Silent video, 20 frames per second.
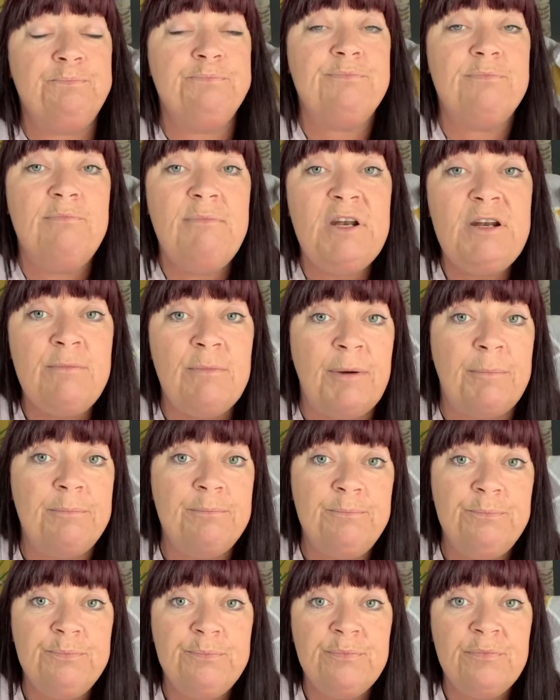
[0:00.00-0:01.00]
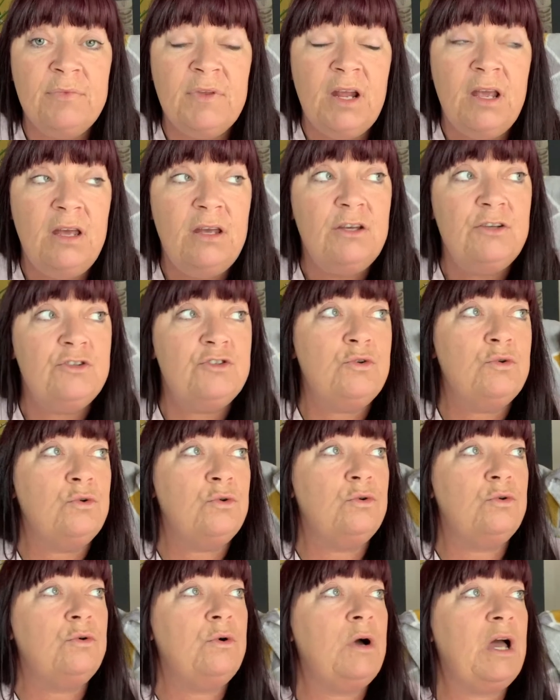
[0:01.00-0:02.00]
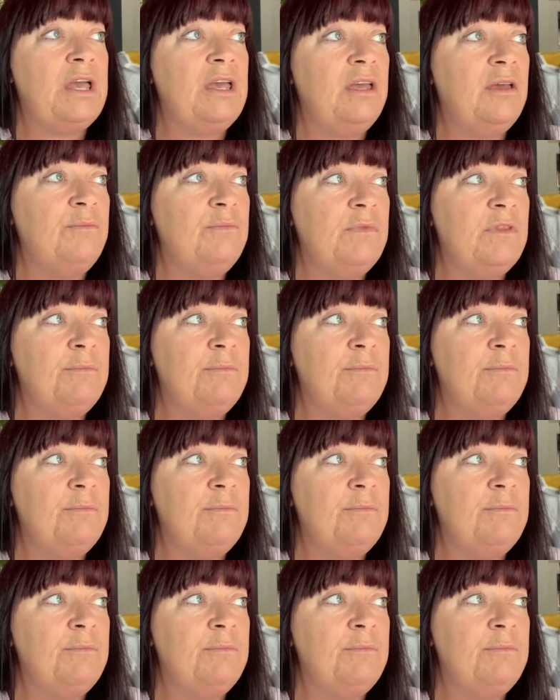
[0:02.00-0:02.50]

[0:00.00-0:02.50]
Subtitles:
6 months to meet that